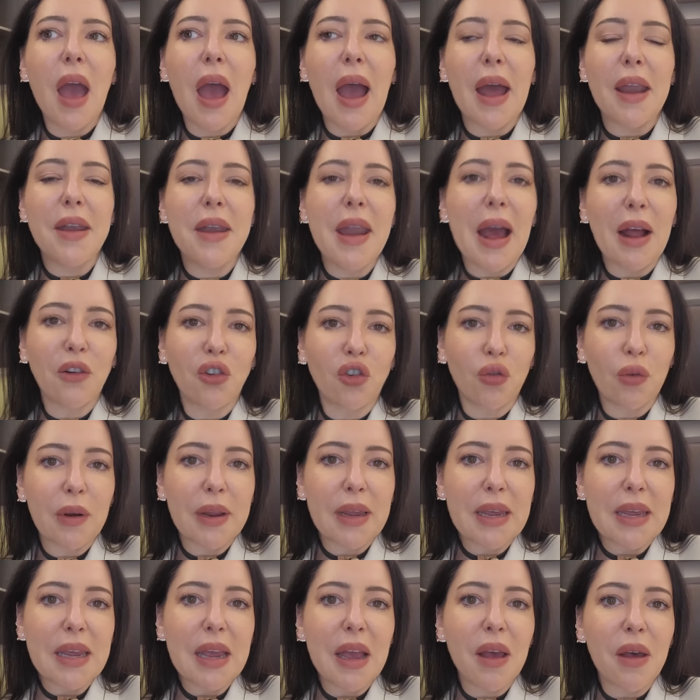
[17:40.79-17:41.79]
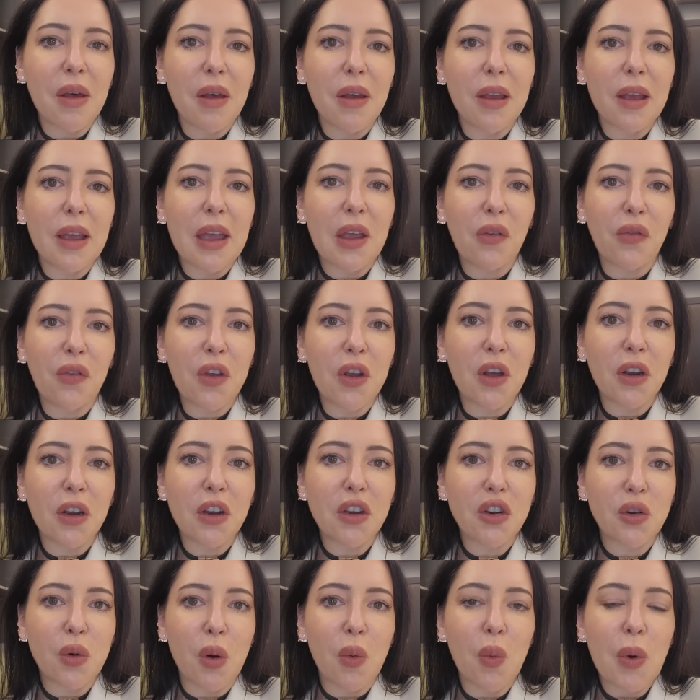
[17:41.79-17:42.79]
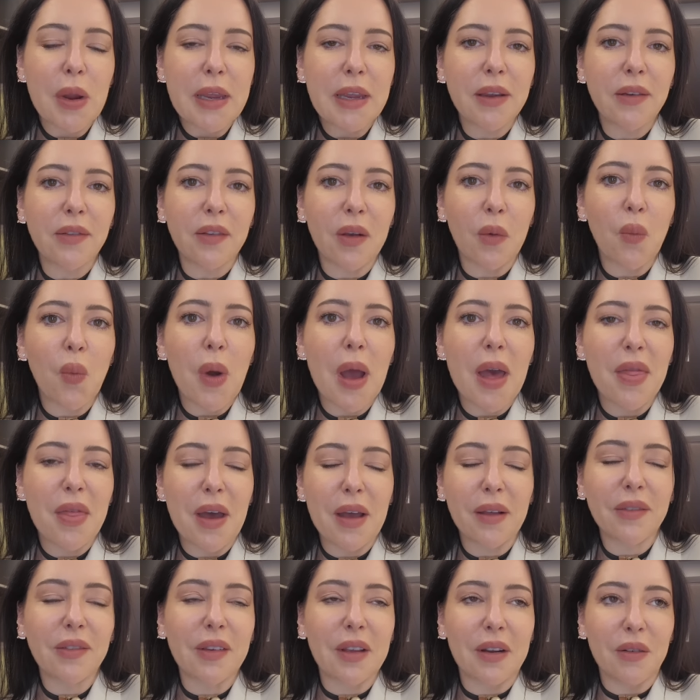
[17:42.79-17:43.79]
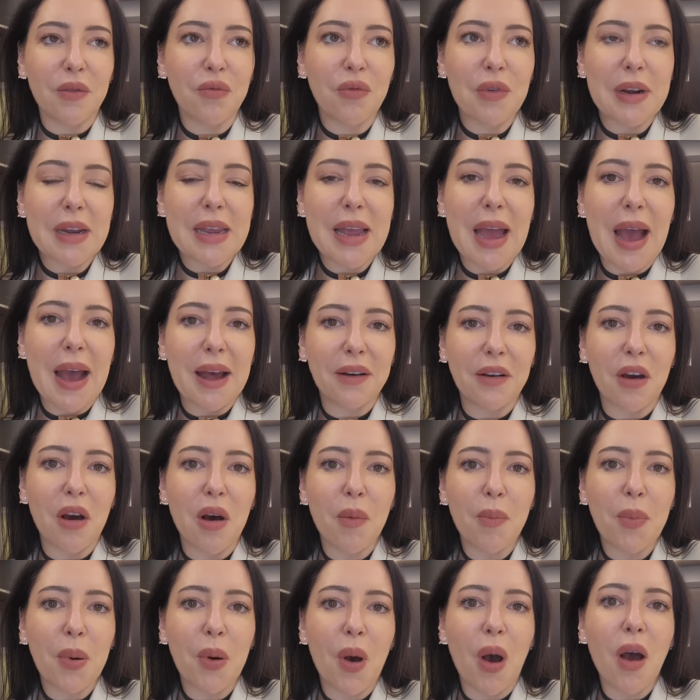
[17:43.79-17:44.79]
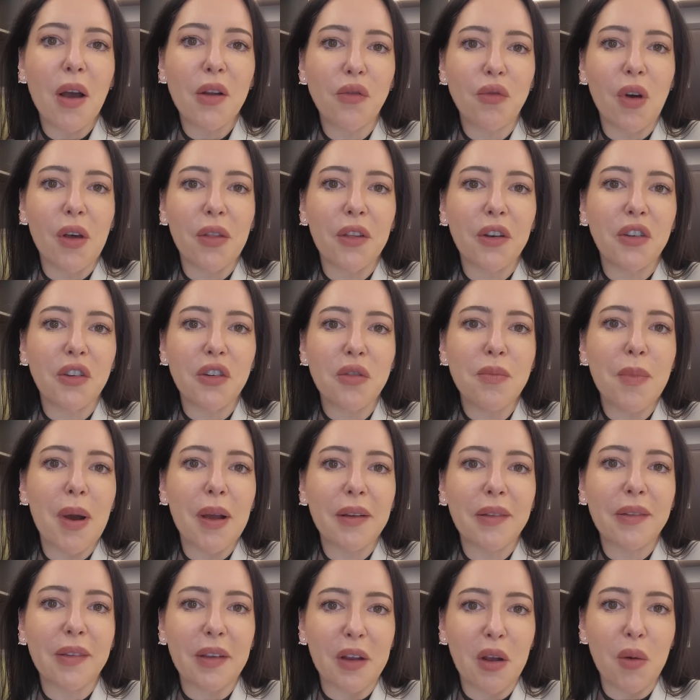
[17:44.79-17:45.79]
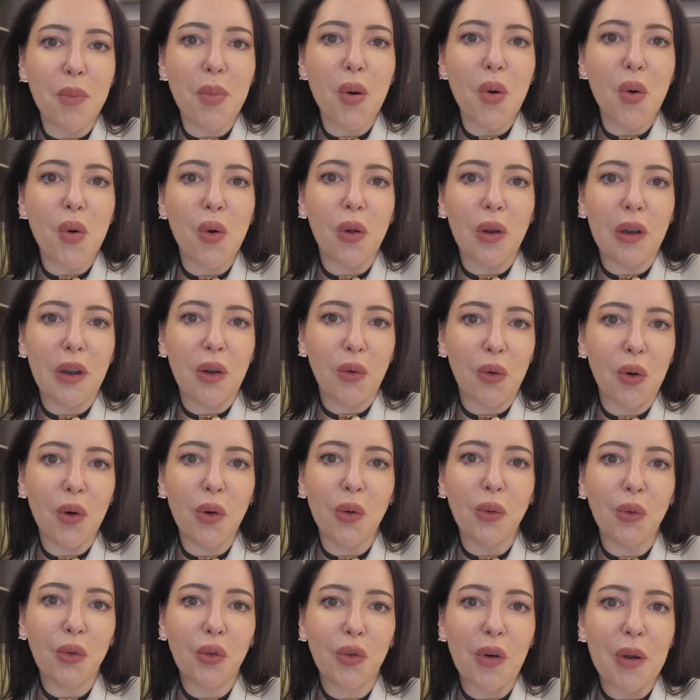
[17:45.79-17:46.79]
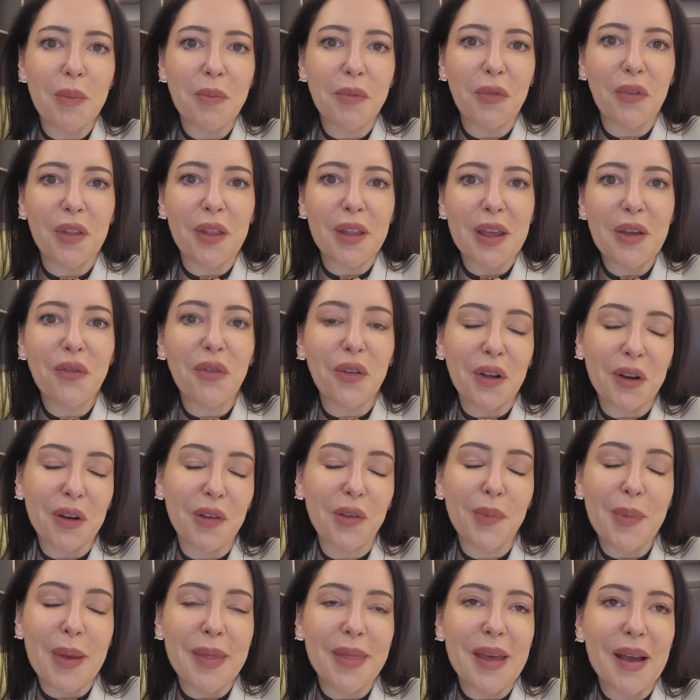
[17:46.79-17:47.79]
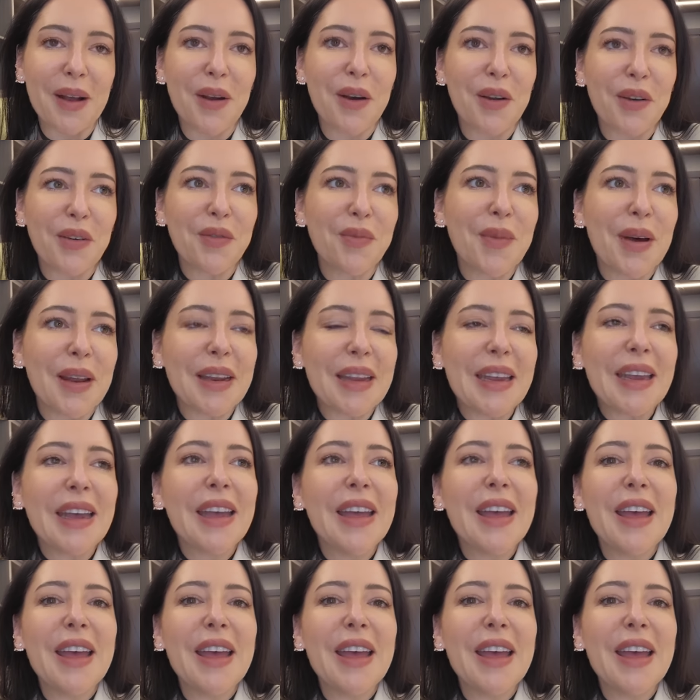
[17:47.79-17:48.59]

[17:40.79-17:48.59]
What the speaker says: And naturally, if you're going to do a week somewhere, that's going to really add up. I'd rather do my Singapore long haul trip if I'm going to spend that kind of money.